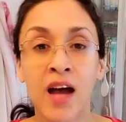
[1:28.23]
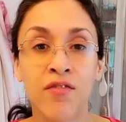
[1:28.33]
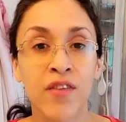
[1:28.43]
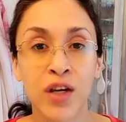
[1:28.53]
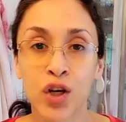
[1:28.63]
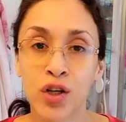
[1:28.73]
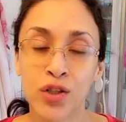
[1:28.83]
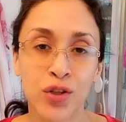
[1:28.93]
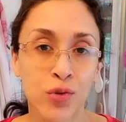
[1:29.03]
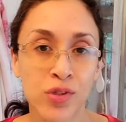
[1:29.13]
I figured,
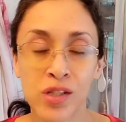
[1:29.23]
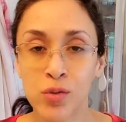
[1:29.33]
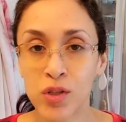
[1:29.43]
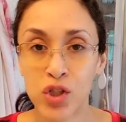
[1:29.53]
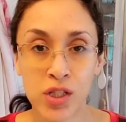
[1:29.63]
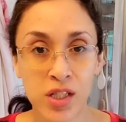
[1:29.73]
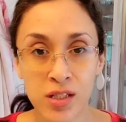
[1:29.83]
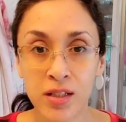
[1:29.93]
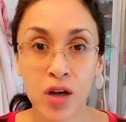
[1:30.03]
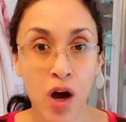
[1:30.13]
you know, since we
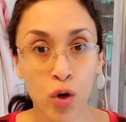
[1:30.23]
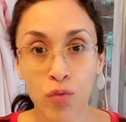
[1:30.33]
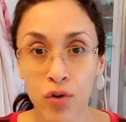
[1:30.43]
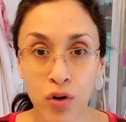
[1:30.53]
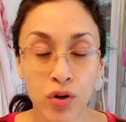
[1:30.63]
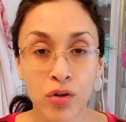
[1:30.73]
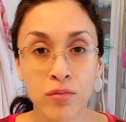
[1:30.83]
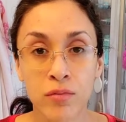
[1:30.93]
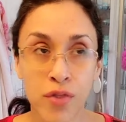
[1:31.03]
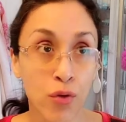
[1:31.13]
just got over
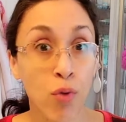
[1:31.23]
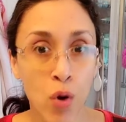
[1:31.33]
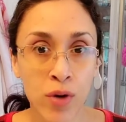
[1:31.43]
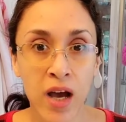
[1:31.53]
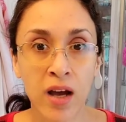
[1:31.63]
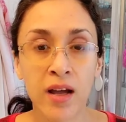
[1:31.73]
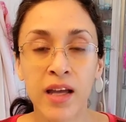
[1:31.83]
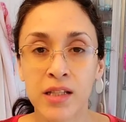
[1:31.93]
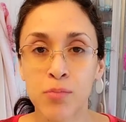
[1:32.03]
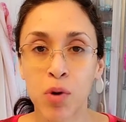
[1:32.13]
the Rona,
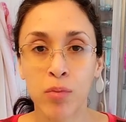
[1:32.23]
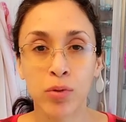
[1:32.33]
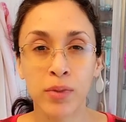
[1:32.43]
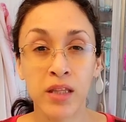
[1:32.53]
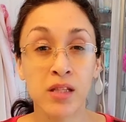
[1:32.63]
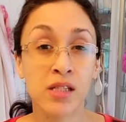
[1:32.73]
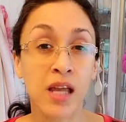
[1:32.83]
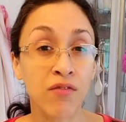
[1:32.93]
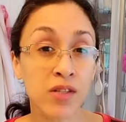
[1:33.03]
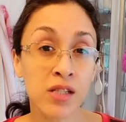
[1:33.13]
it's probably the
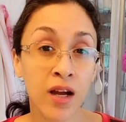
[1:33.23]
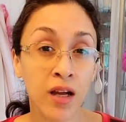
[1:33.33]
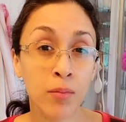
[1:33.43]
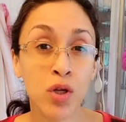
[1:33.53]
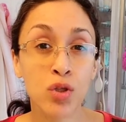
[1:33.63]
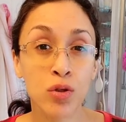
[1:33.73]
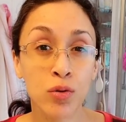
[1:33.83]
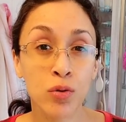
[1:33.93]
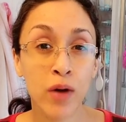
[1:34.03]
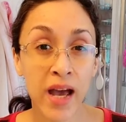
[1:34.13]
safest time
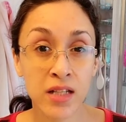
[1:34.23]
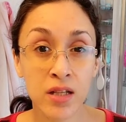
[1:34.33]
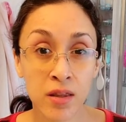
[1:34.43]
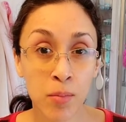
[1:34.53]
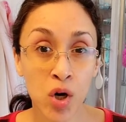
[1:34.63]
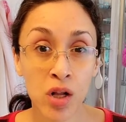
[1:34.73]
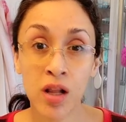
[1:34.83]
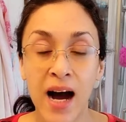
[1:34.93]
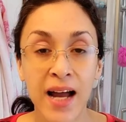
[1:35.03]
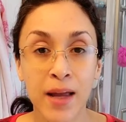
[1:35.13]
to head to the
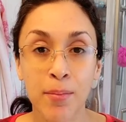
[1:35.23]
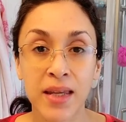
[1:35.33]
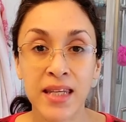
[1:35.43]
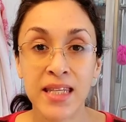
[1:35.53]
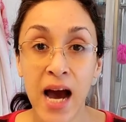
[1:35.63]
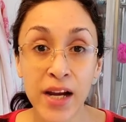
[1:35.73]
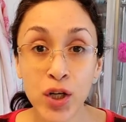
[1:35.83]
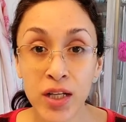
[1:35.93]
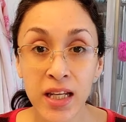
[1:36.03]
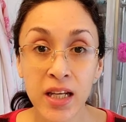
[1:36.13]
mall. I am in
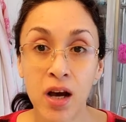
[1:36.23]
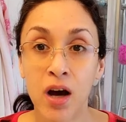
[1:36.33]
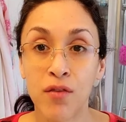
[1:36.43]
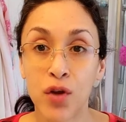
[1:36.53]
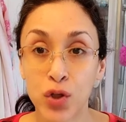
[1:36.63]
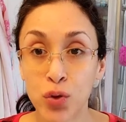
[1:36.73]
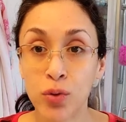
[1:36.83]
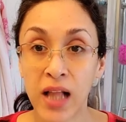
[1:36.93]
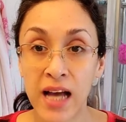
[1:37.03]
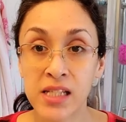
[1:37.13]
dire need of new
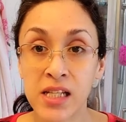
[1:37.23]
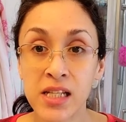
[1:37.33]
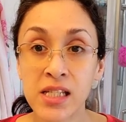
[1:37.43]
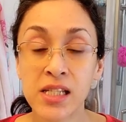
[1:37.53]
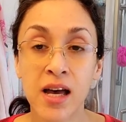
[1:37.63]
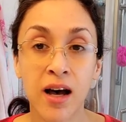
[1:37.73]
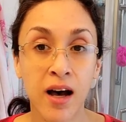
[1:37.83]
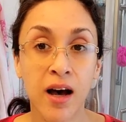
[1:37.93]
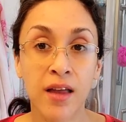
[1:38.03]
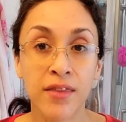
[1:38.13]
glasses.
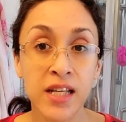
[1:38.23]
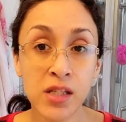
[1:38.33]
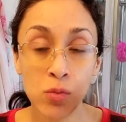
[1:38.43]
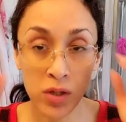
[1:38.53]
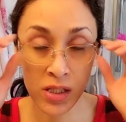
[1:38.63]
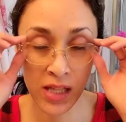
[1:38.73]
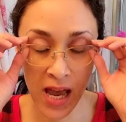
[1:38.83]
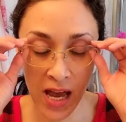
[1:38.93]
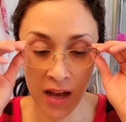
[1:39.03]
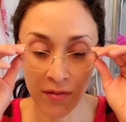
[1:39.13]
Uh, these ones
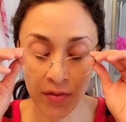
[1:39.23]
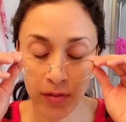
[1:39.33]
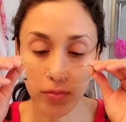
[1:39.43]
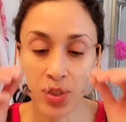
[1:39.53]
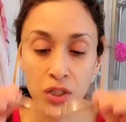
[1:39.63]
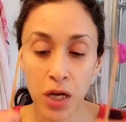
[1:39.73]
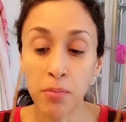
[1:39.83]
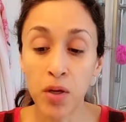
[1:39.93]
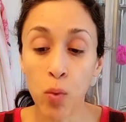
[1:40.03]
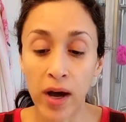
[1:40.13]
have done
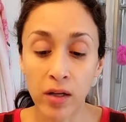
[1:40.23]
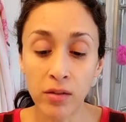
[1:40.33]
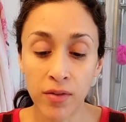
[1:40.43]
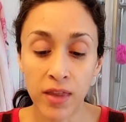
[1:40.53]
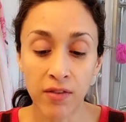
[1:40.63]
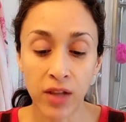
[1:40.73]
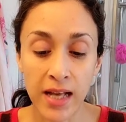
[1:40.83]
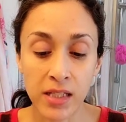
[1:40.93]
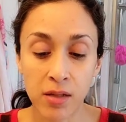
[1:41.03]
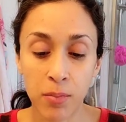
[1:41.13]
me well. They've
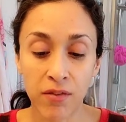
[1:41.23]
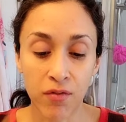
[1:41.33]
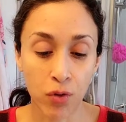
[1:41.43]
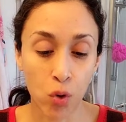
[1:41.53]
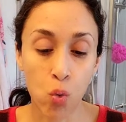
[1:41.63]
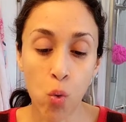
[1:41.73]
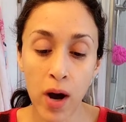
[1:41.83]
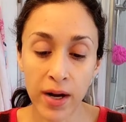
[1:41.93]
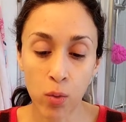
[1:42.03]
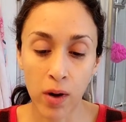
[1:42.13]
lasted me for
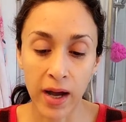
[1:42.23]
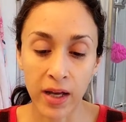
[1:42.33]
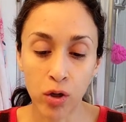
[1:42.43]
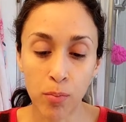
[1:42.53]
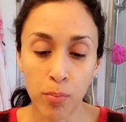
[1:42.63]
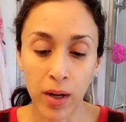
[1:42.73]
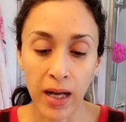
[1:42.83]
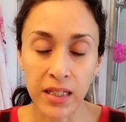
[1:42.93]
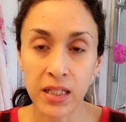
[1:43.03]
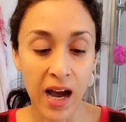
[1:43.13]
quite a while,
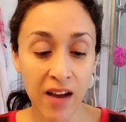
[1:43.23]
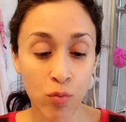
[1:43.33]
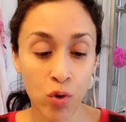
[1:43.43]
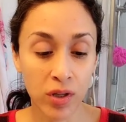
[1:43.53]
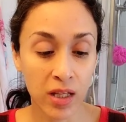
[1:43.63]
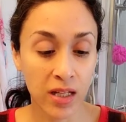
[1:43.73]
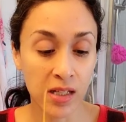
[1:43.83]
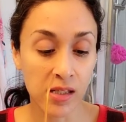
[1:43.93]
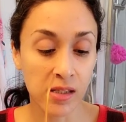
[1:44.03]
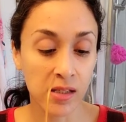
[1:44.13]
but I've worn
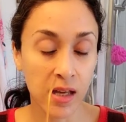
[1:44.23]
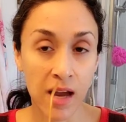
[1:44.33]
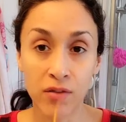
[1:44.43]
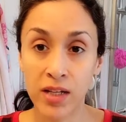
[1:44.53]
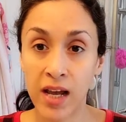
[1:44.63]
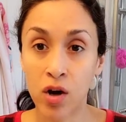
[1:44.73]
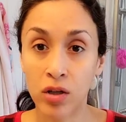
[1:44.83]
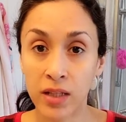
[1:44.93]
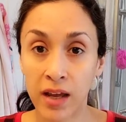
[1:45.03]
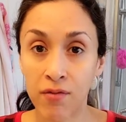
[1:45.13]
these every day,
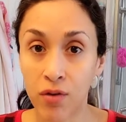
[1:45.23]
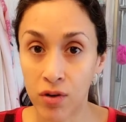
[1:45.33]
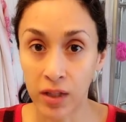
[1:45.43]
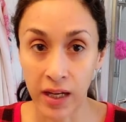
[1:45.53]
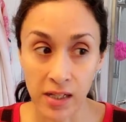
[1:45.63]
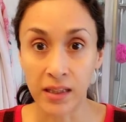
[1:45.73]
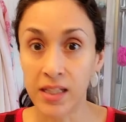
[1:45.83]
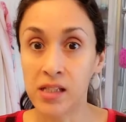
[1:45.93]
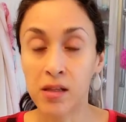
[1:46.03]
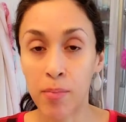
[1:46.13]
all day for like at
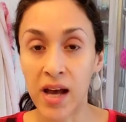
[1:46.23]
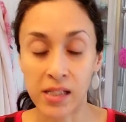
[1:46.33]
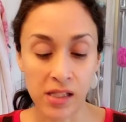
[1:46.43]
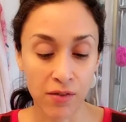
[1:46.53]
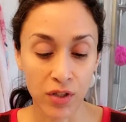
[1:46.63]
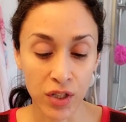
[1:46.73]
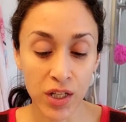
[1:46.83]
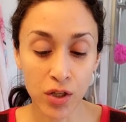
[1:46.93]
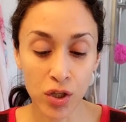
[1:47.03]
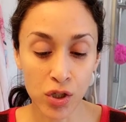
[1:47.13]
least the past seven
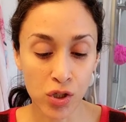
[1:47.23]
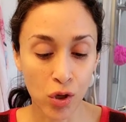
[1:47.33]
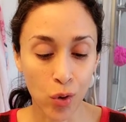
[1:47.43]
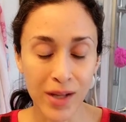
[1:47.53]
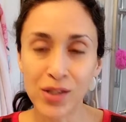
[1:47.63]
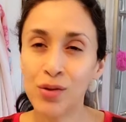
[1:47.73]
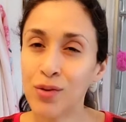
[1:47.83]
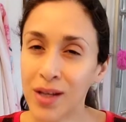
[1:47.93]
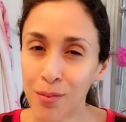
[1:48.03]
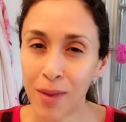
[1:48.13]
years. So as you
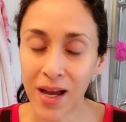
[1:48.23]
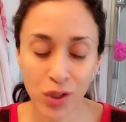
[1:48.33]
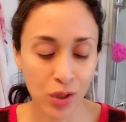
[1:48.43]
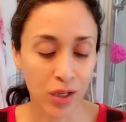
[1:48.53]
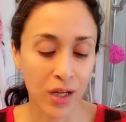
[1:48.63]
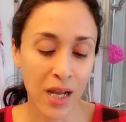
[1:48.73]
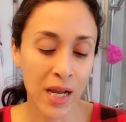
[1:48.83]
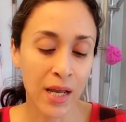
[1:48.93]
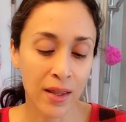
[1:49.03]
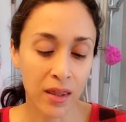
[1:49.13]
can imagine,
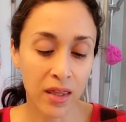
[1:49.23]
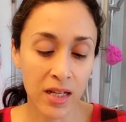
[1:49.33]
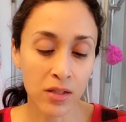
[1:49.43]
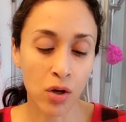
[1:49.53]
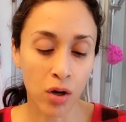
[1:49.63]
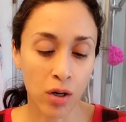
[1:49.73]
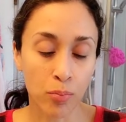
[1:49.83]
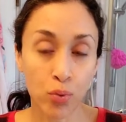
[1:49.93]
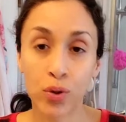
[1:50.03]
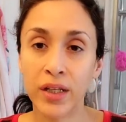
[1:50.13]
these are
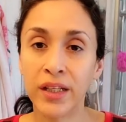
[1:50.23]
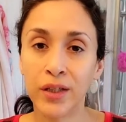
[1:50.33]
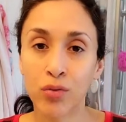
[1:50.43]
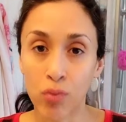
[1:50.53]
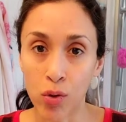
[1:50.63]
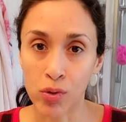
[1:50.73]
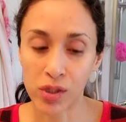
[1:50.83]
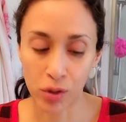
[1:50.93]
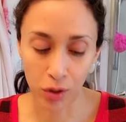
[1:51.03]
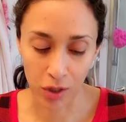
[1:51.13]
pretty
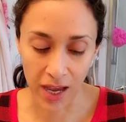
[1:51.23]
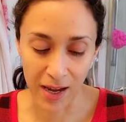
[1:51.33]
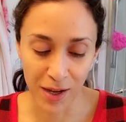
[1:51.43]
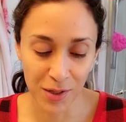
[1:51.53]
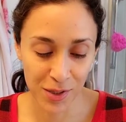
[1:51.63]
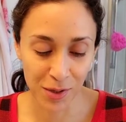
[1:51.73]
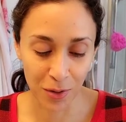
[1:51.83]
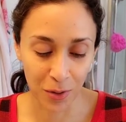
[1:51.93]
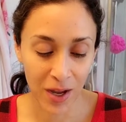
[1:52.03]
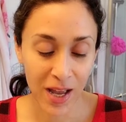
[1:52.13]
gross looking.
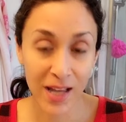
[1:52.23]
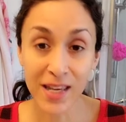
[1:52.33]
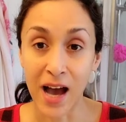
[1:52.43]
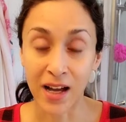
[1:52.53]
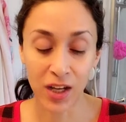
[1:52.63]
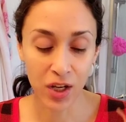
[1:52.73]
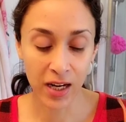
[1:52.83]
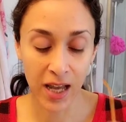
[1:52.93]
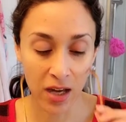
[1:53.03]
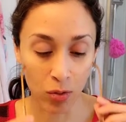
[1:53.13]
So yeah,
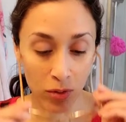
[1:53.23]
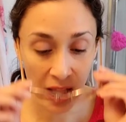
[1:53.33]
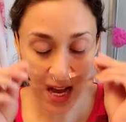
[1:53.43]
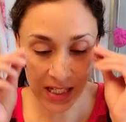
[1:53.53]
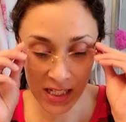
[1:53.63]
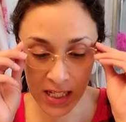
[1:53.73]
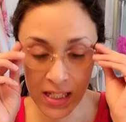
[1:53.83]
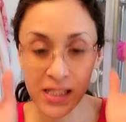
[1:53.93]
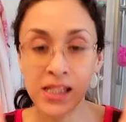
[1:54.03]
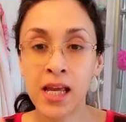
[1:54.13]
gonna get new
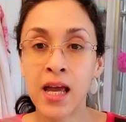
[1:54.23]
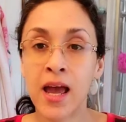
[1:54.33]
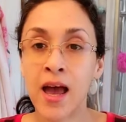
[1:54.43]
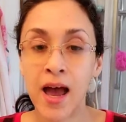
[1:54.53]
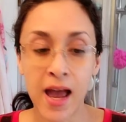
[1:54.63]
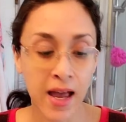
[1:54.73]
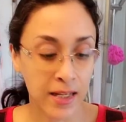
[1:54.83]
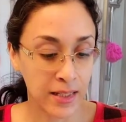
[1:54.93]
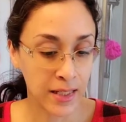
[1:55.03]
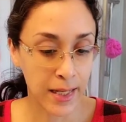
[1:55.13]
glasses
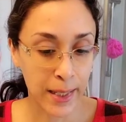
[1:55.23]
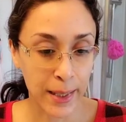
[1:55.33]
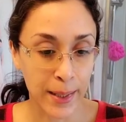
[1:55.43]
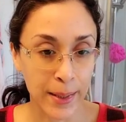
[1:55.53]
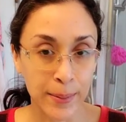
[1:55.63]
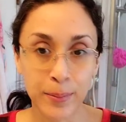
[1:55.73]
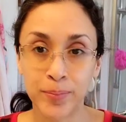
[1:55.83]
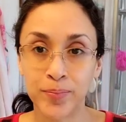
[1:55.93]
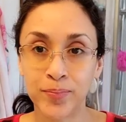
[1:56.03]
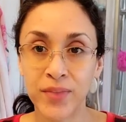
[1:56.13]
and um,
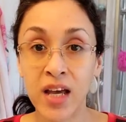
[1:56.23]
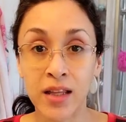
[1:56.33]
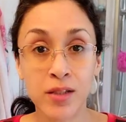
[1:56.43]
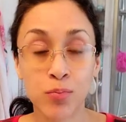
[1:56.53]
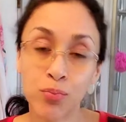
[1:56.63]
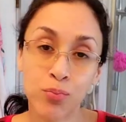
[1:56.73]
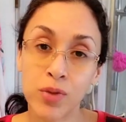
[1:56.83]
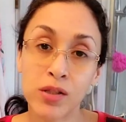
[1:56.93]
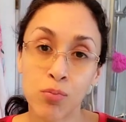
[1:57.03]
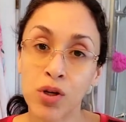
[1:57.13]
yeah, that's
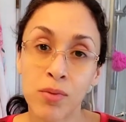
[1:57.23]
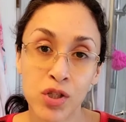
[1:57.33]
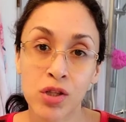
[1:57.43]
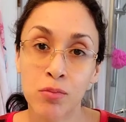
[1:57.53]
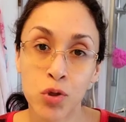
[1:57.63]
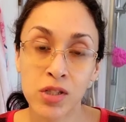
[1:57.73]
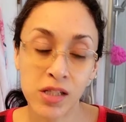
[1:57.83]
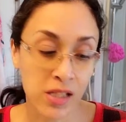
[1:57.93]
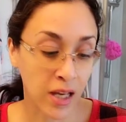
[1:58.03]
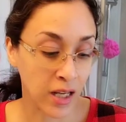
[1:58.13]
that's pretty much the most
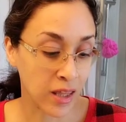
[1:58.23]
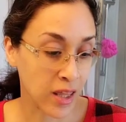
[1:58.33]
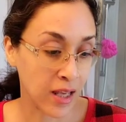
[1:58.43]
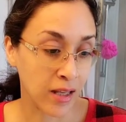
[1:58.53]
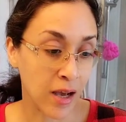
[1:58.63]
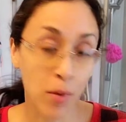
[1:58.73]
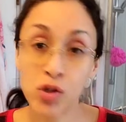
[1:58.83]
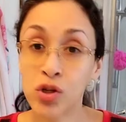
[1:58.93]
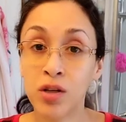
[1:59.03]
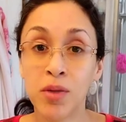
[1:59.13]
exciting thing. I'm
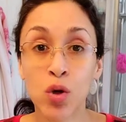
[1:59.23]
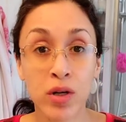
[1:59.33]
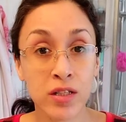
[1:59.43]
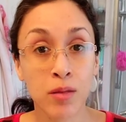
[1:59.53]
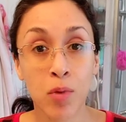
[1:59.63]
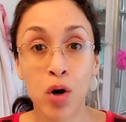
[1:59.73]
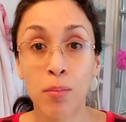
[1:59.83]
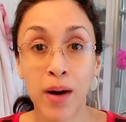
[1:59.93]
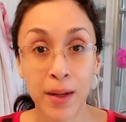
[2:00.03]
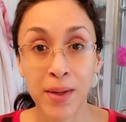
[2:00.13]
also going to be going to the mall
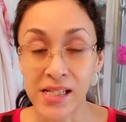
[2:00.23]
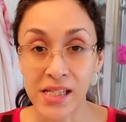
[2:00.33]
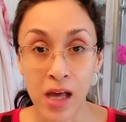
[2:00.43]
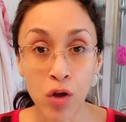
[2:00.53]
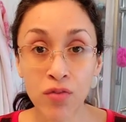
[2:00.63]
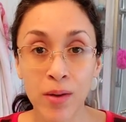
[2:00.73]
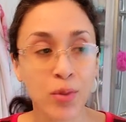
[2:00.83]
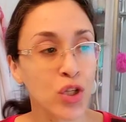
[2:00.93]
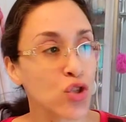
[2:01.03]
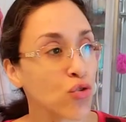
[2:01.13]
by myself. I'm
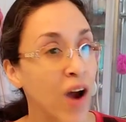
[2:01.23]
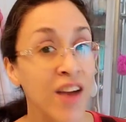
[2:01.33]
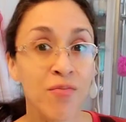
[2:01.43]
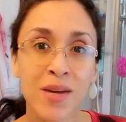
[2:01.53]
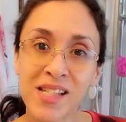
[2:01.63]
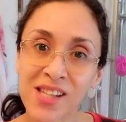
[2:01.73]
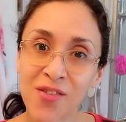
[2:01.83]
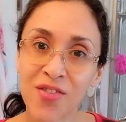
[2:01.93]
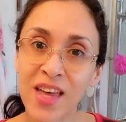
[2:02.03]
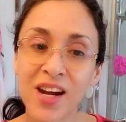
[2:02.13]
going to drive
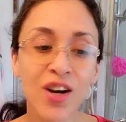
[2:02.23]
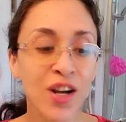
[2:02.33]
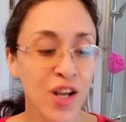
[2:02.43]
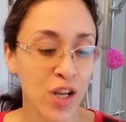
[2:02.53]
myself there.